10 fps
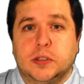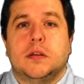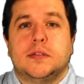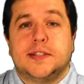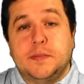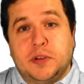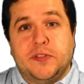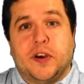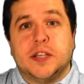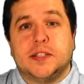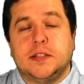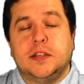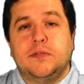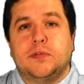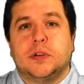simplifies the
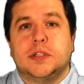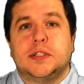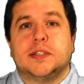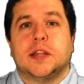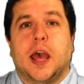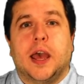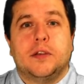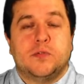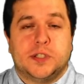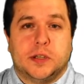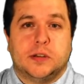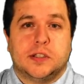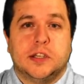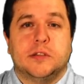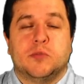inference, and result
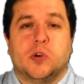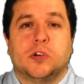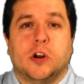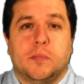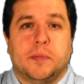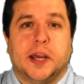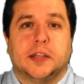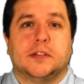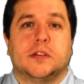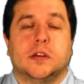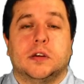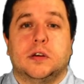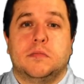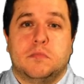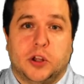in a more compact
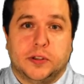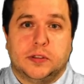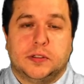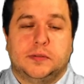model.